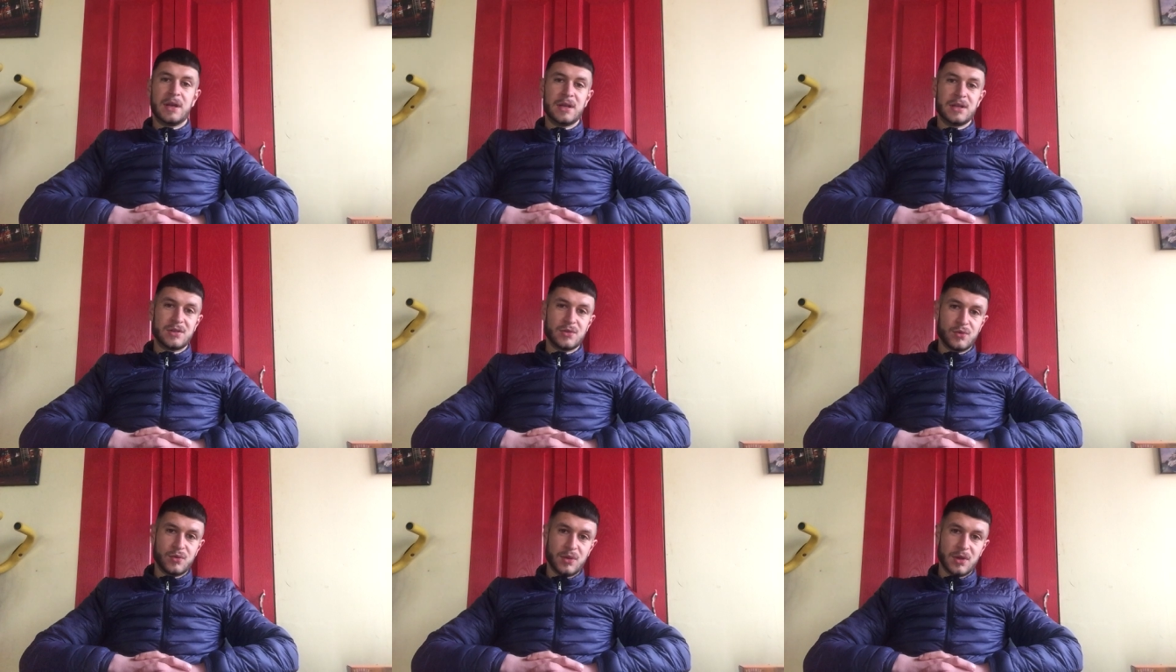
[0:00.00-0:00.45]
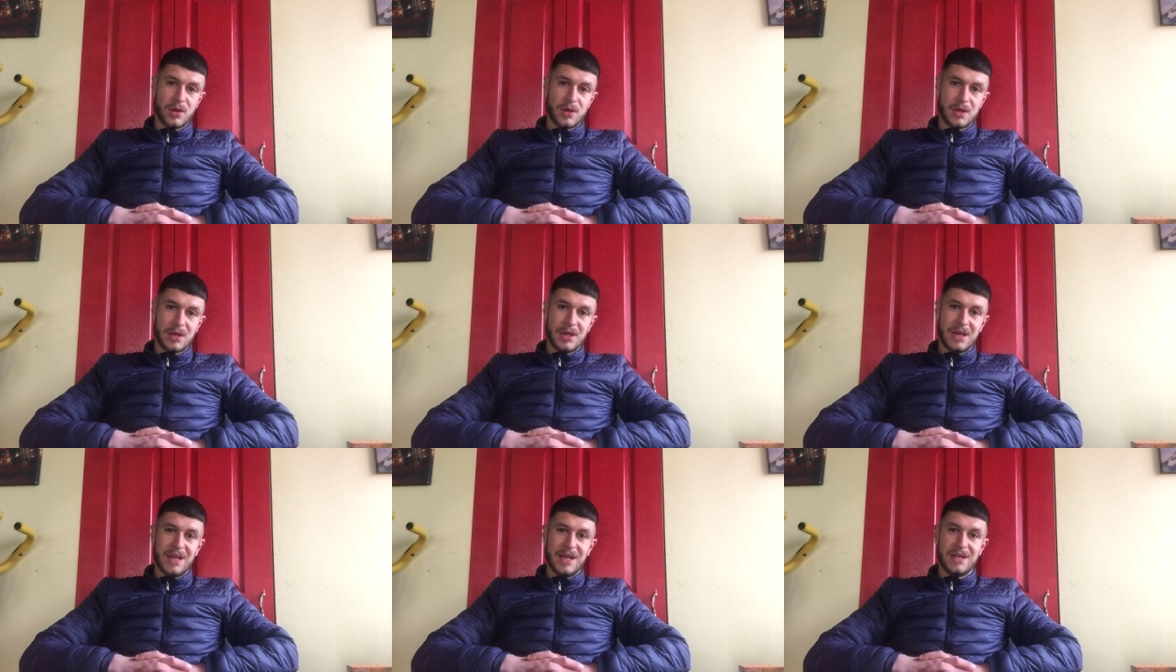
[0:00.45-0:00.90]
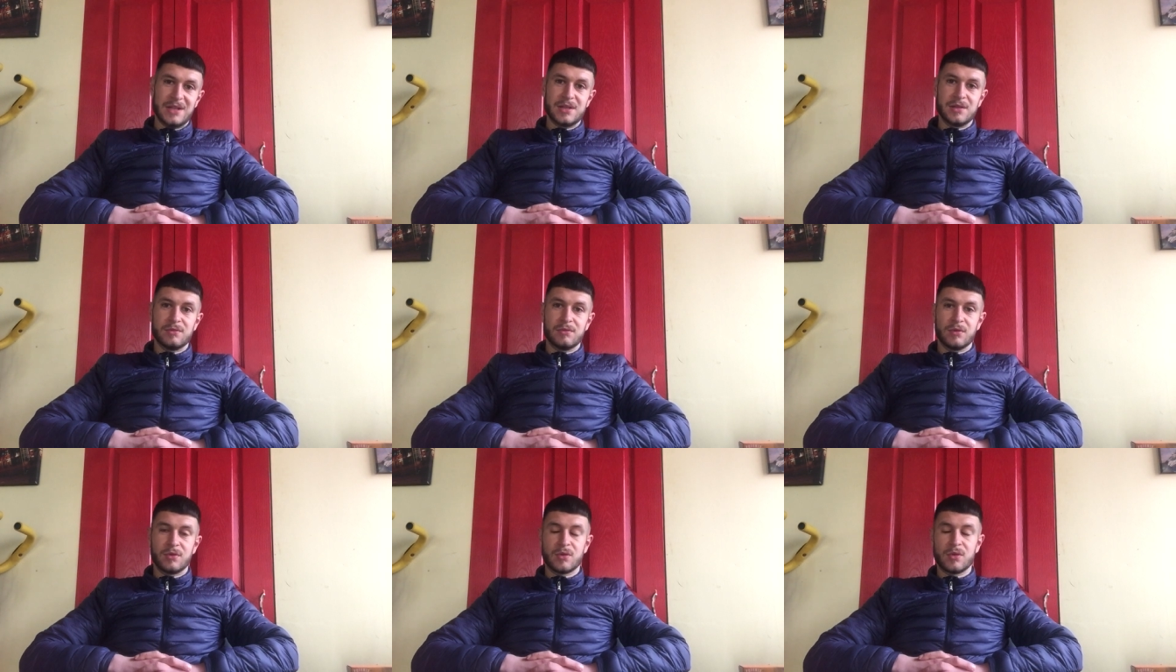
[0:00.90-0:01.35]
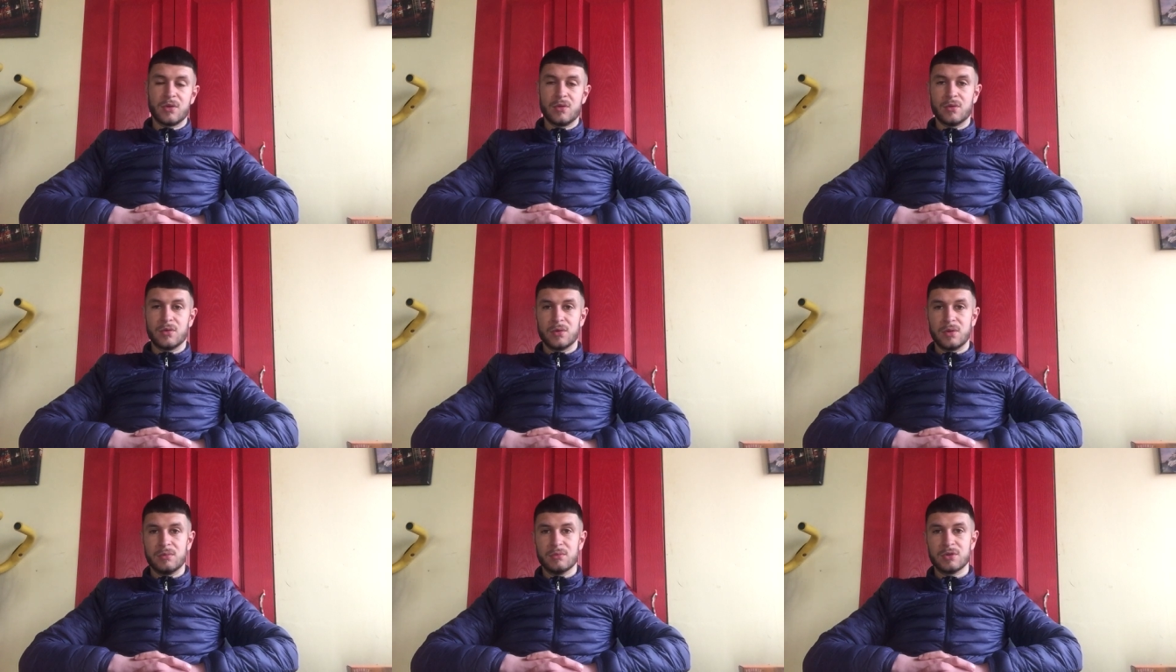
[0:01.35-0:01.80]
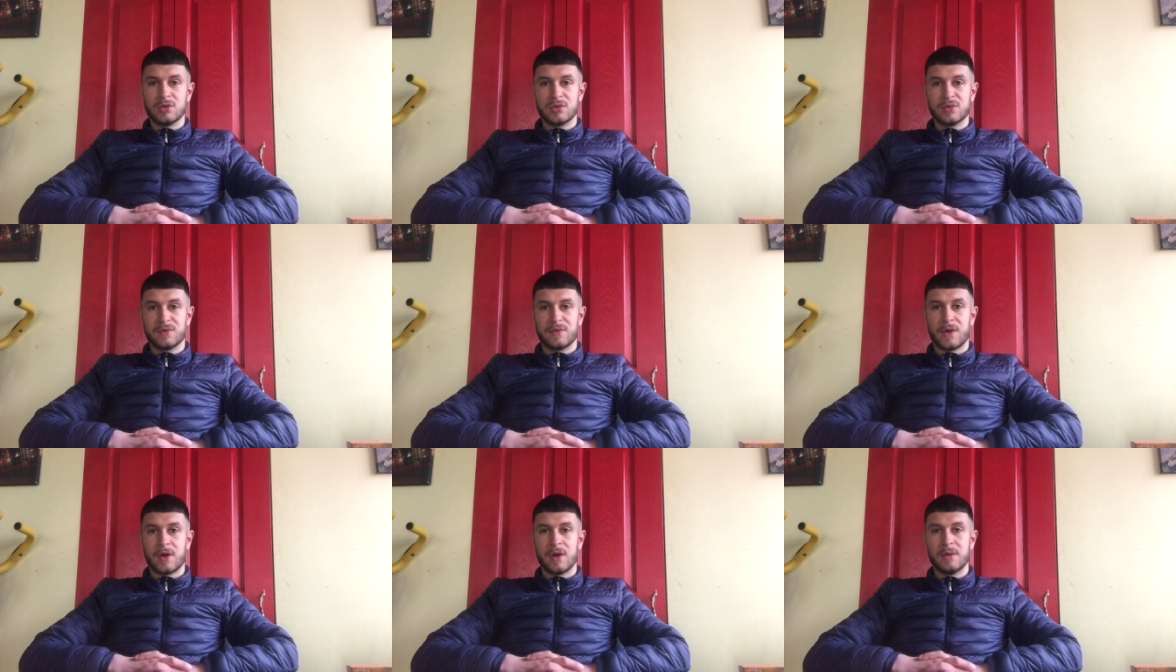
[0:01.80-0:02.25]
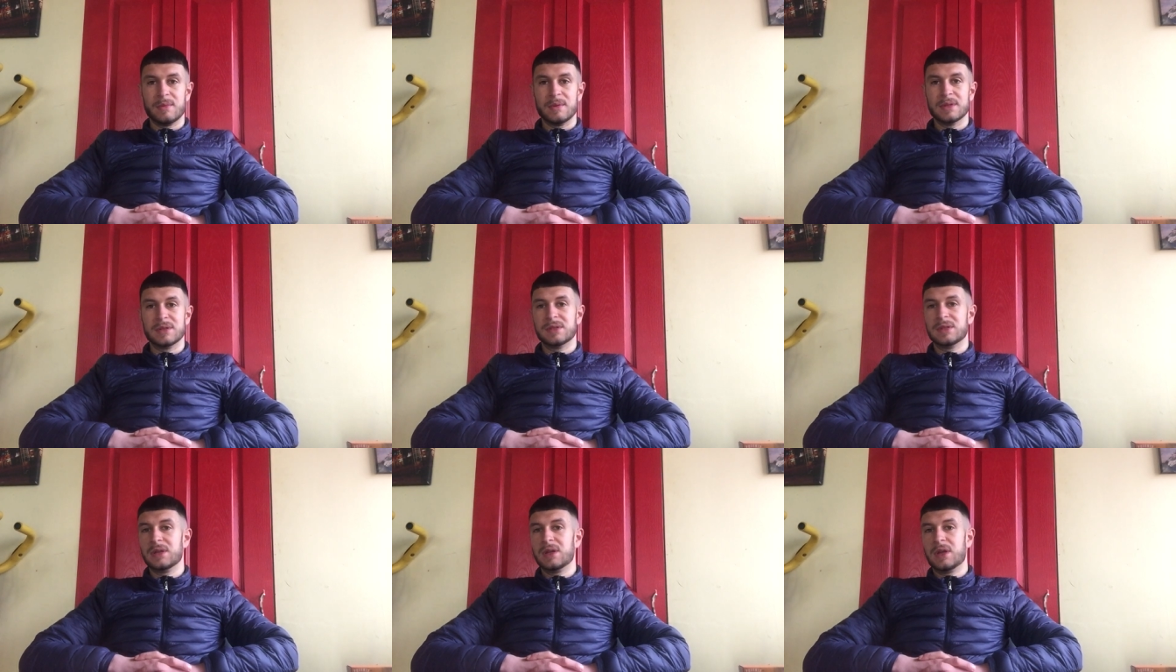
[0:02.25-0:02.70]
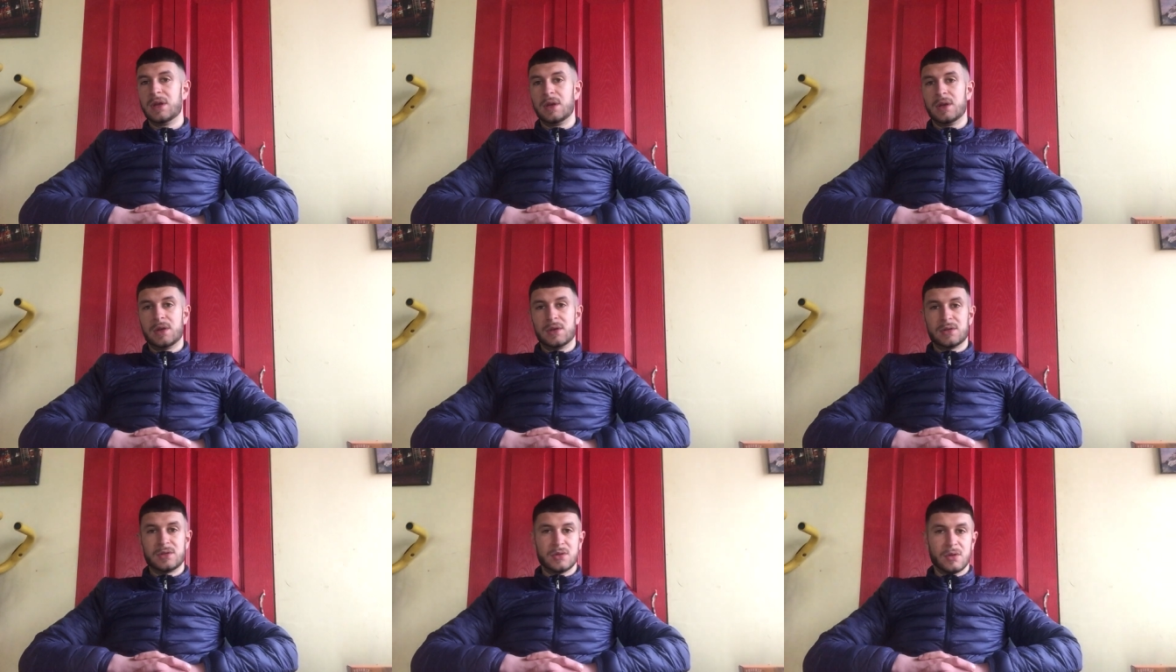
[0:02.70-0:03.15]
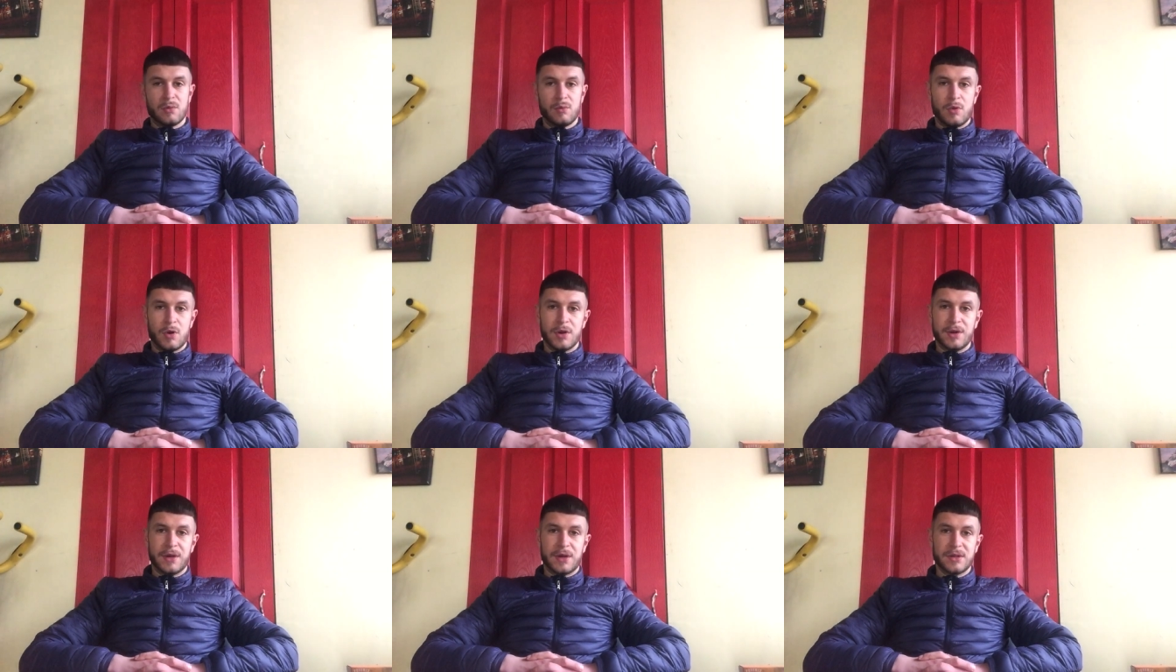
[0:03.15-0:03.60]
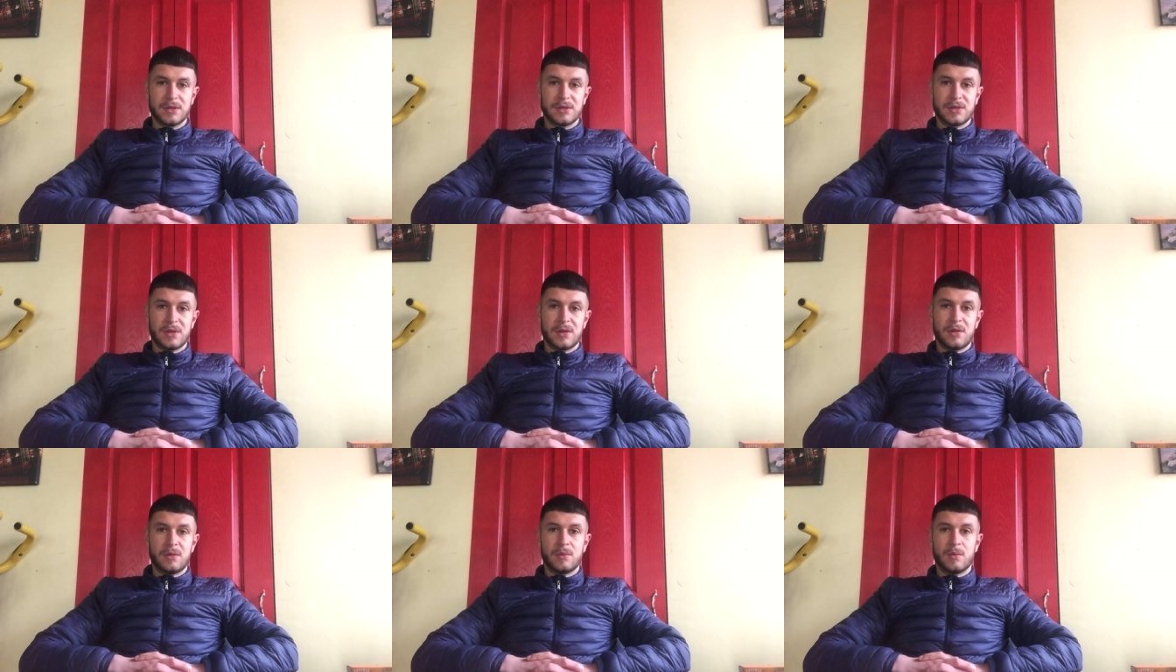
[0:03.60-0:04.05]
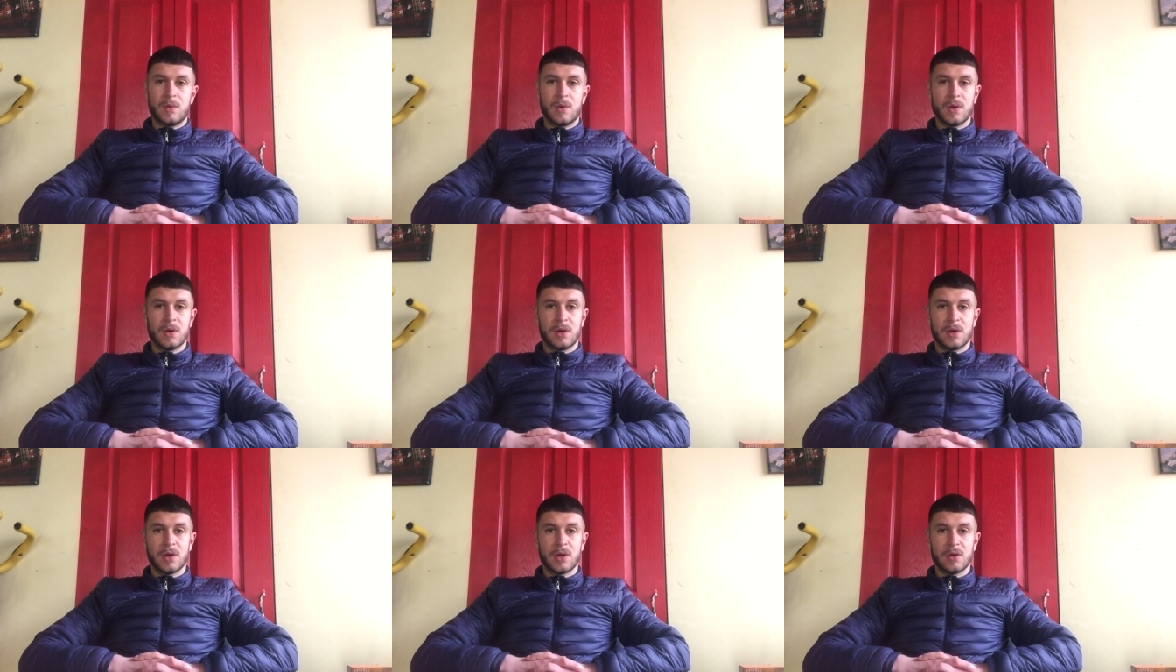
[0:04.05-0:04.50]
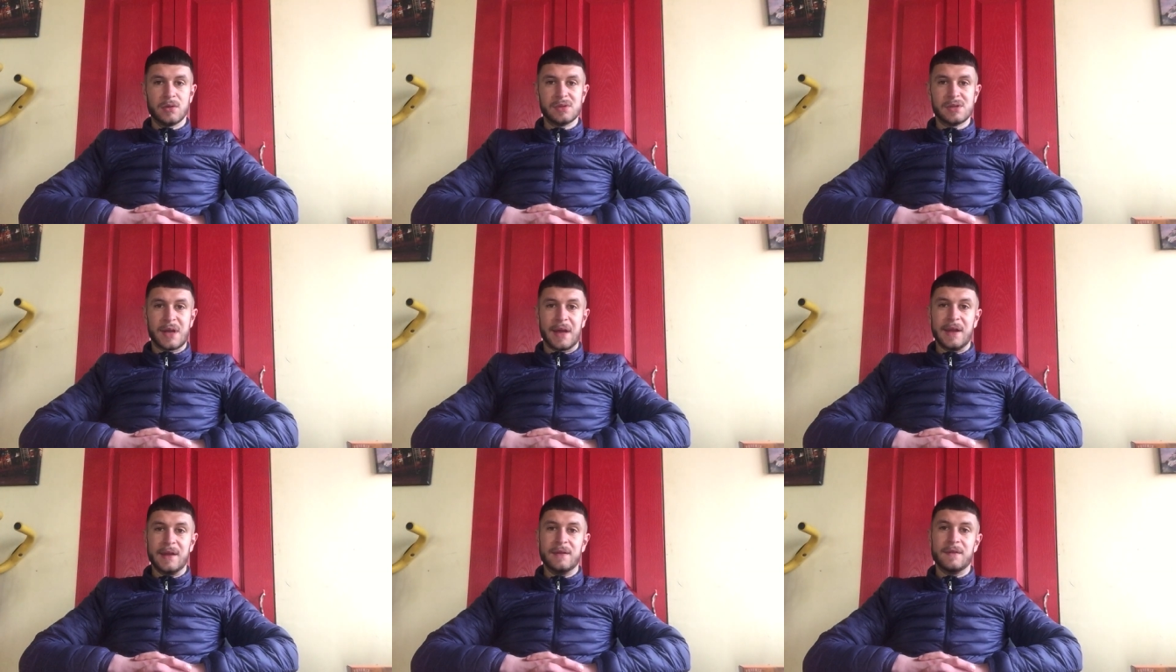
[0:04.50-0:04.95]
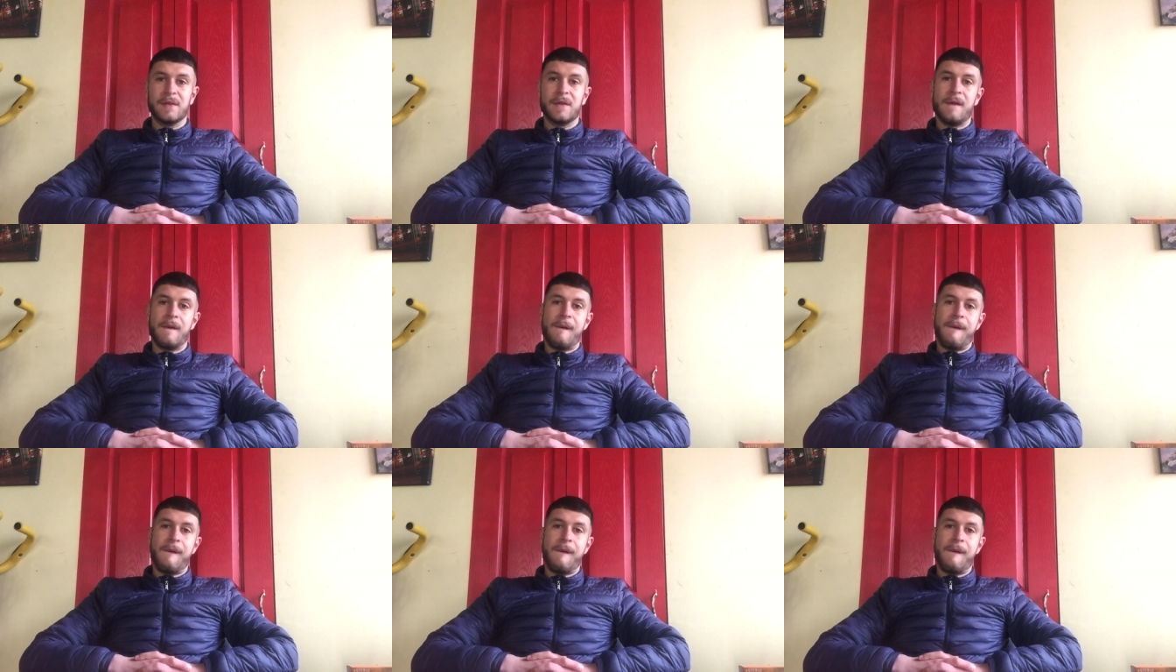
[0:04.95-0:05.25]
It's all you're going to need to recruit all your muscle fibres, so why not go safe?